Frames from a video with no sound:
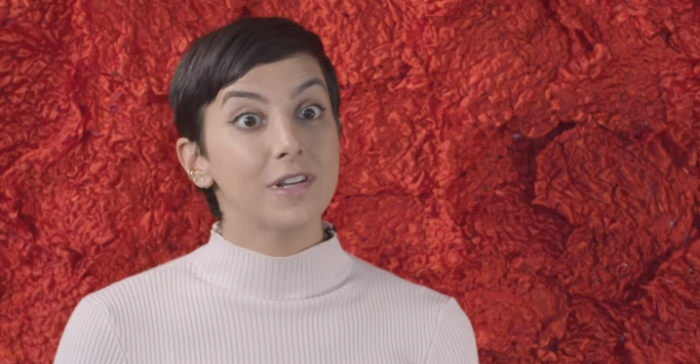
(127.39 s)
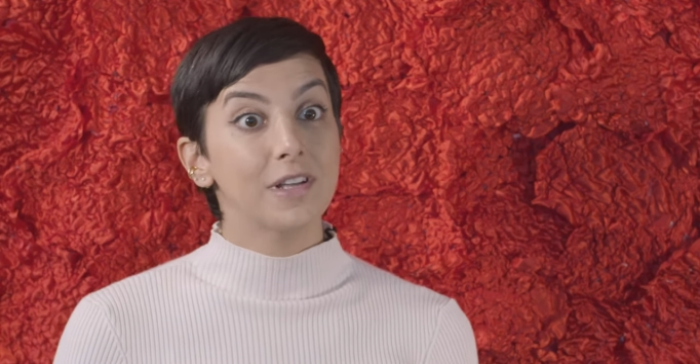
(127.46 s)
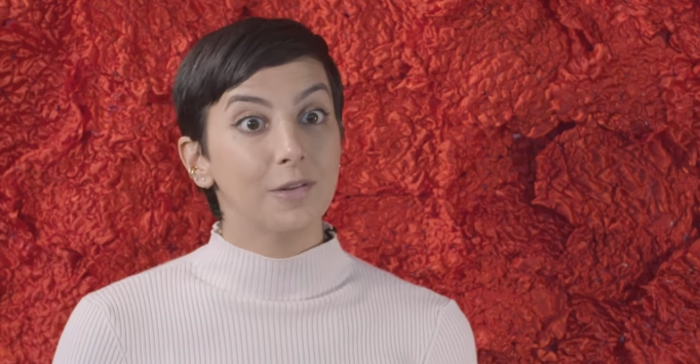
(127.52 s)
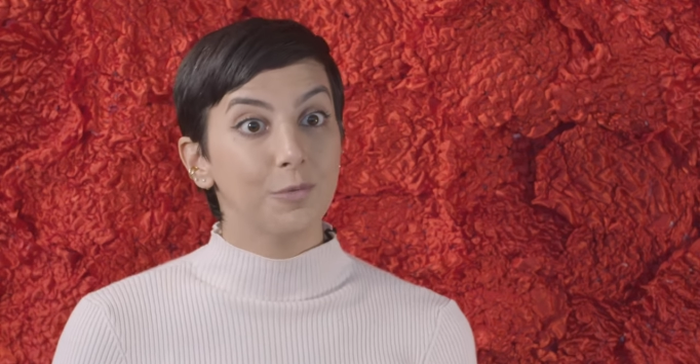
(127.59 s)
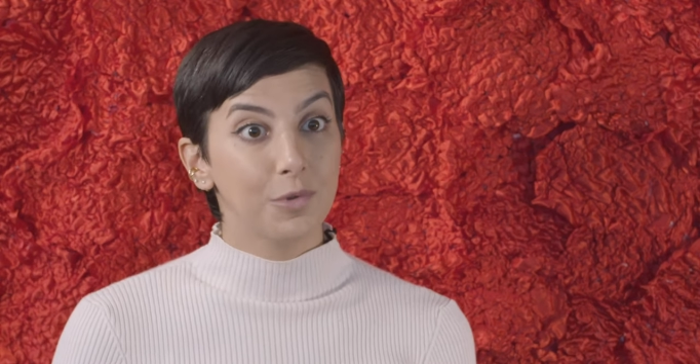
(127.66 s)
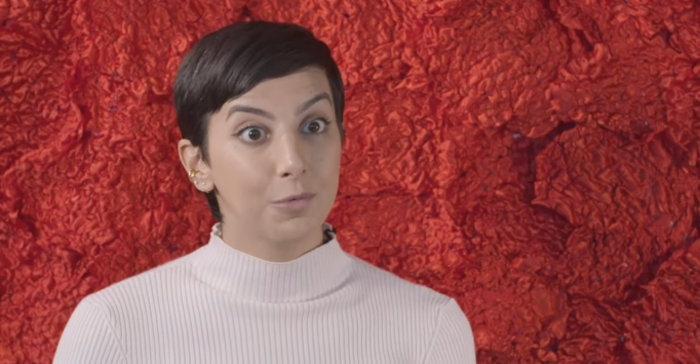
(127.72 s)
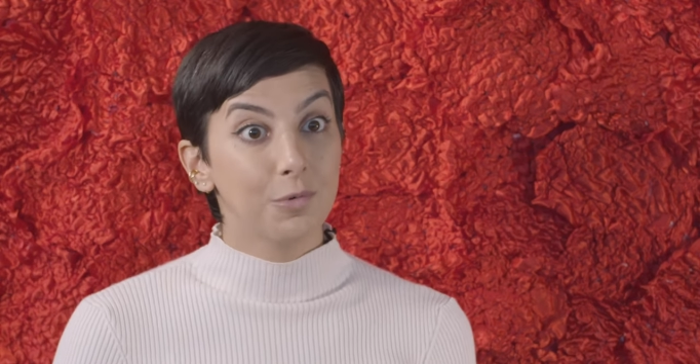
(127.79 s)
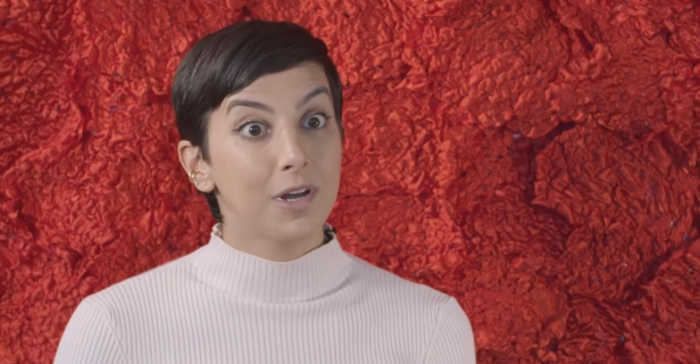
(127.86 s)

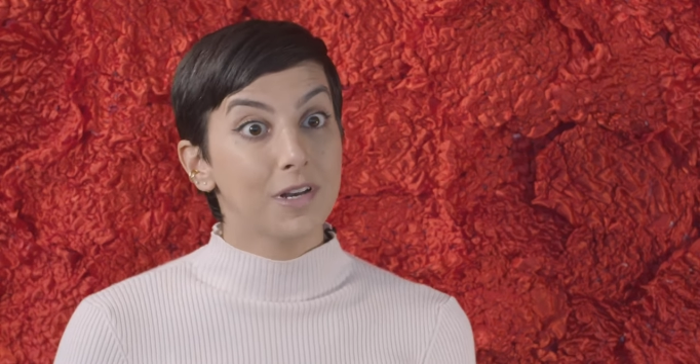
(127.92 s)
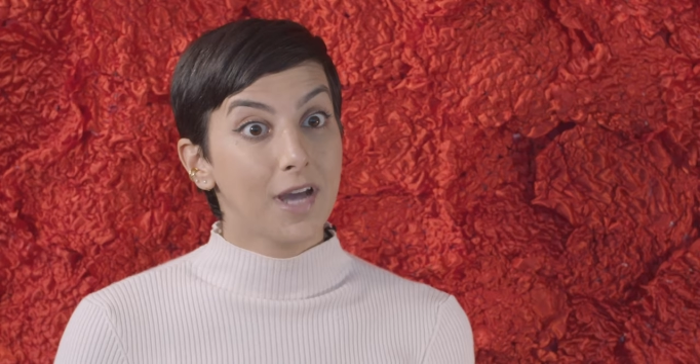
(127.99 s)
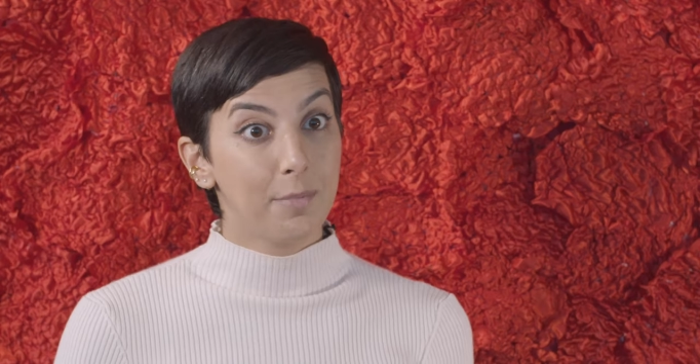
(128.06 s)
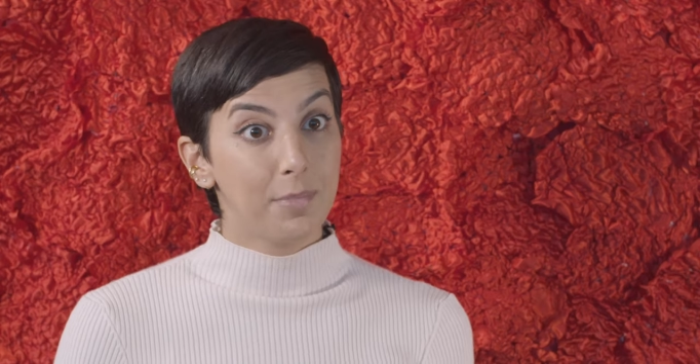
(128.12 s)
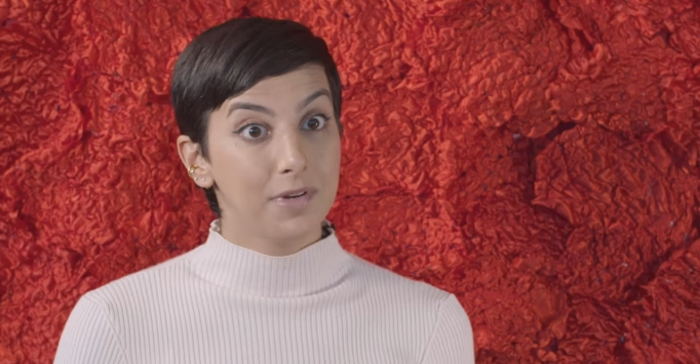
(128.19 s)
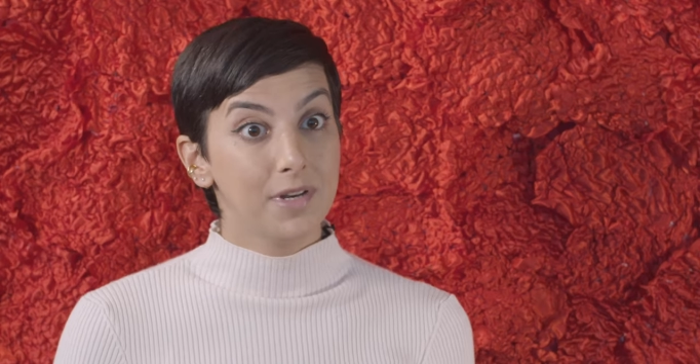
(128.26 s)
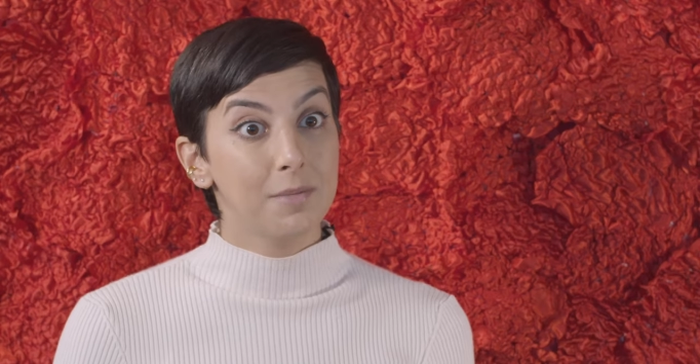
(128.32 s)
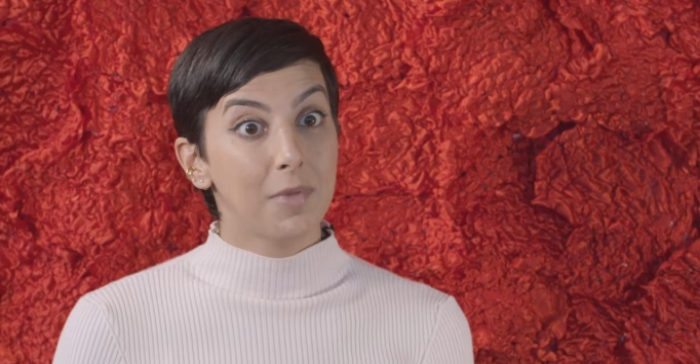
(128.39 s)
deal with what
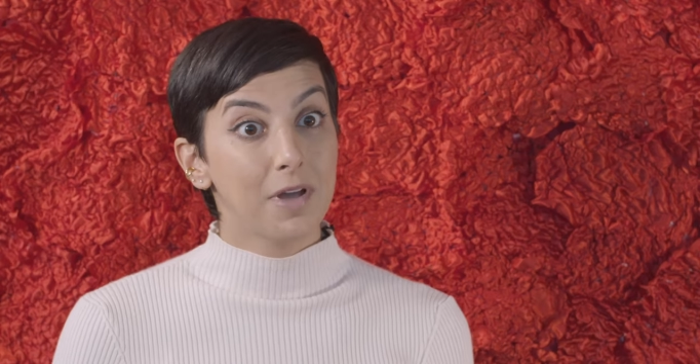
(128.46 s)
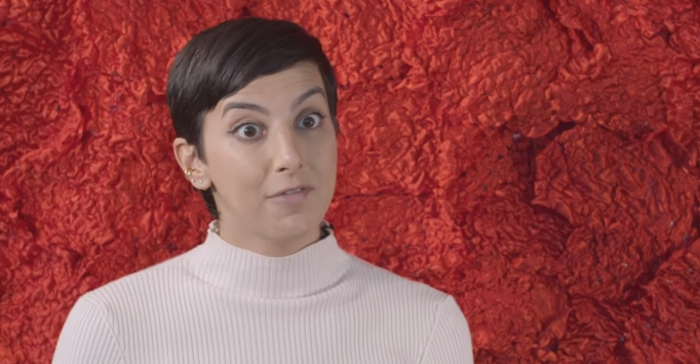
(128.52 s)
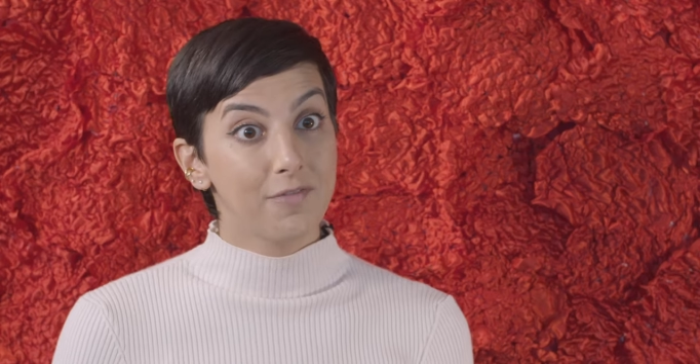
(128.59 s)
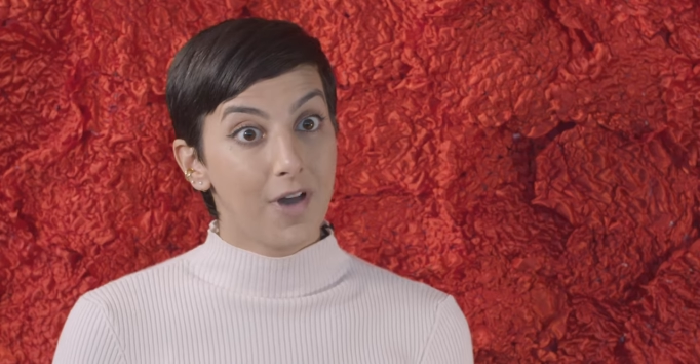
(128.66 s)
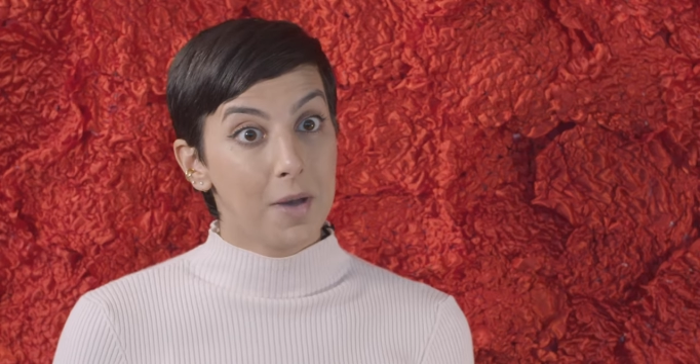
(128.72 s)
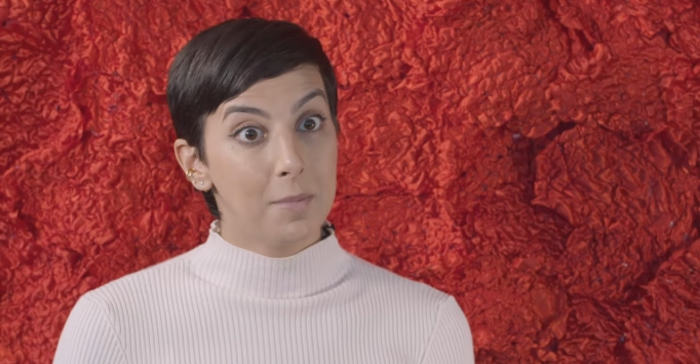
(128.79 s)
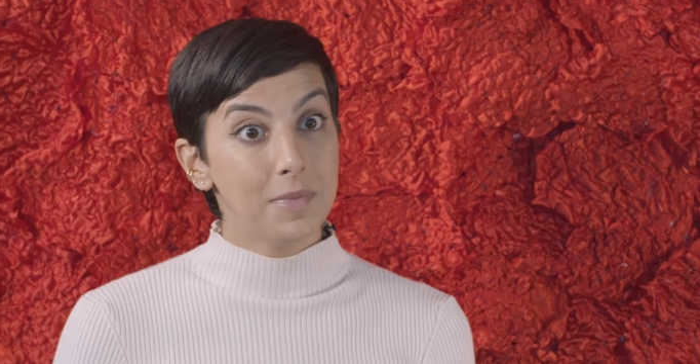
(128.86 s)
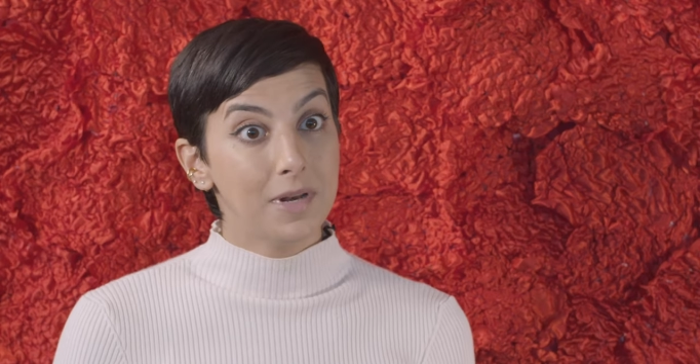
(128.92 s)
happened in my
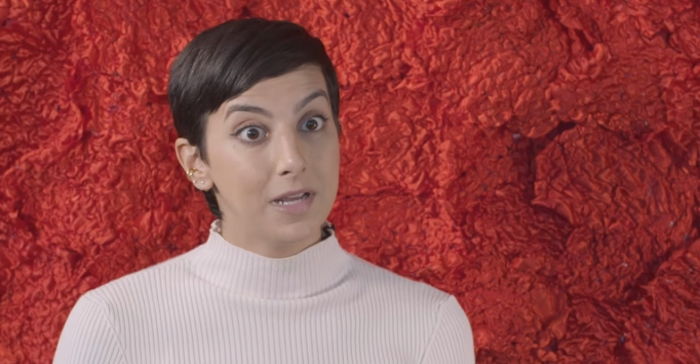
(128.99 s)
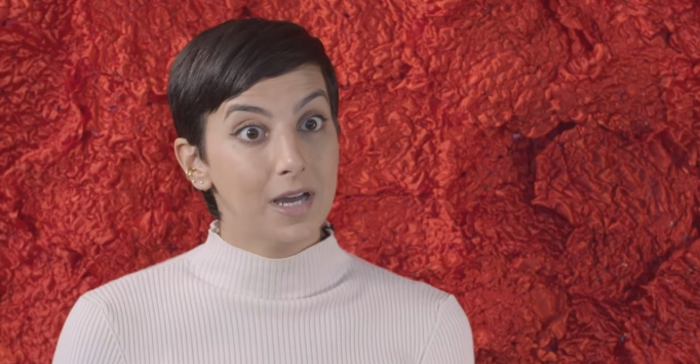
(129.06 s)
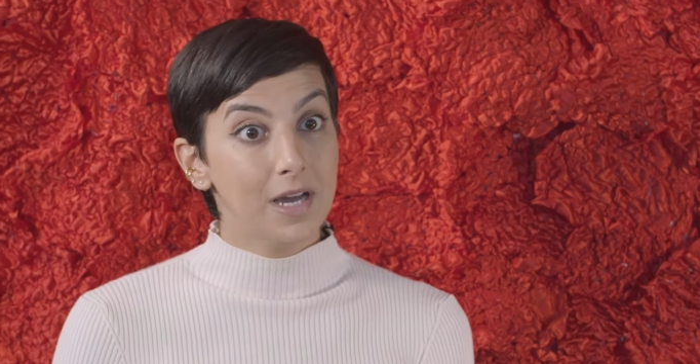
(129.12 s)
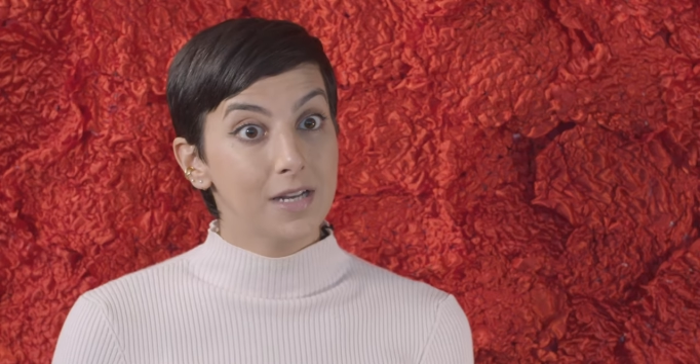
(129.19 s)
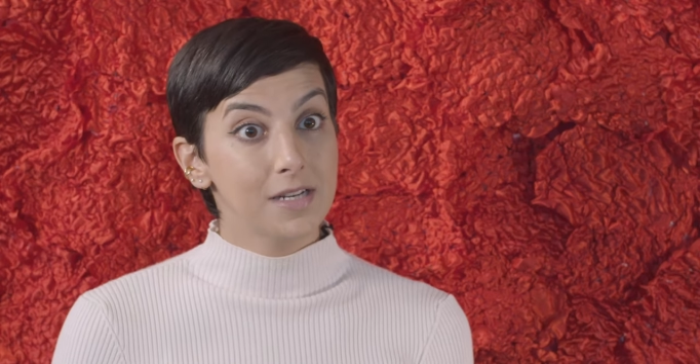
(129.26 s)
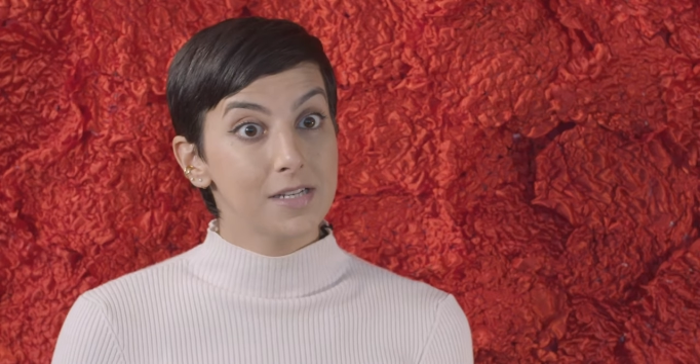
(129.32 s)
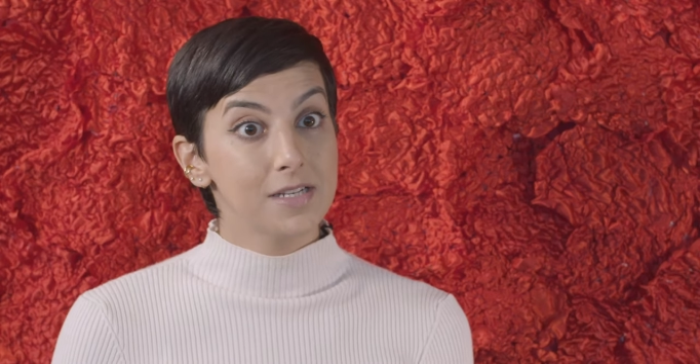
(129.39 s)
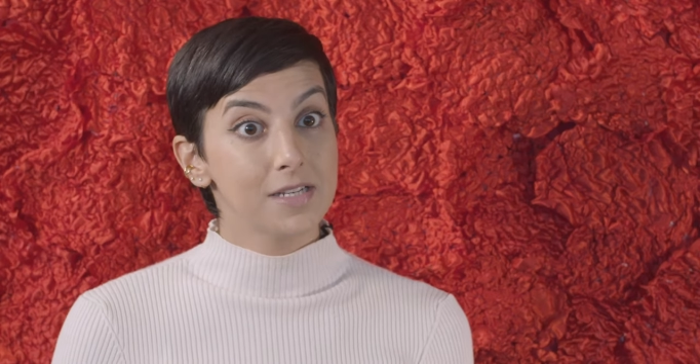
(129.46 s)
family
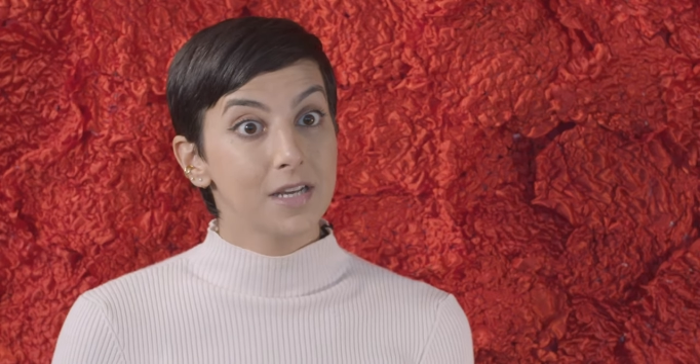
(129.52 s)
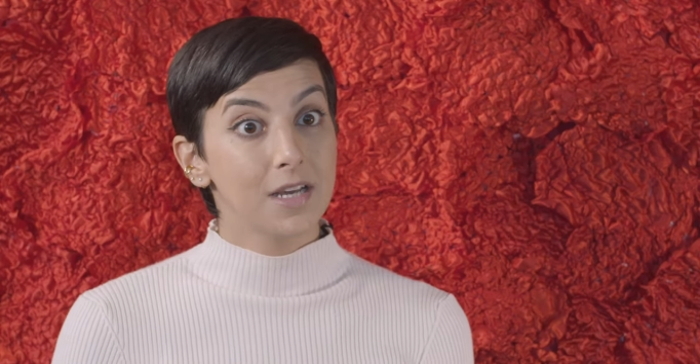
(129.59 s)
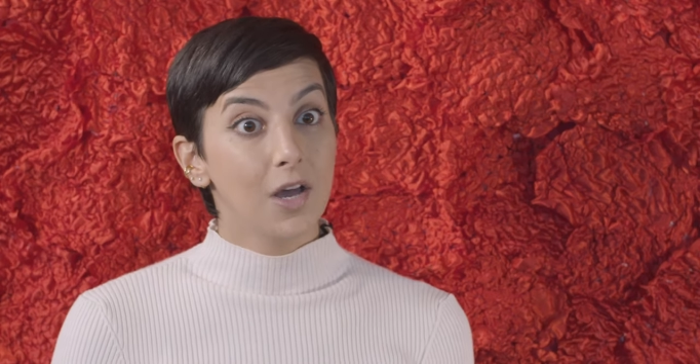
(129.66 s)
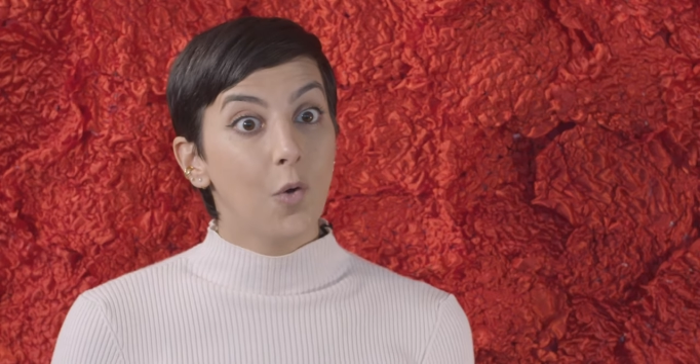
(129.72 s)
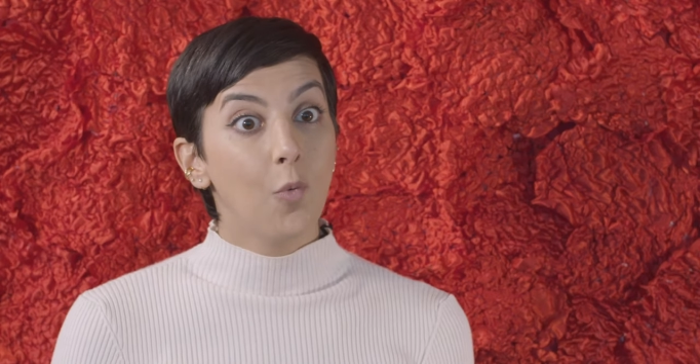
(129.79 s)
and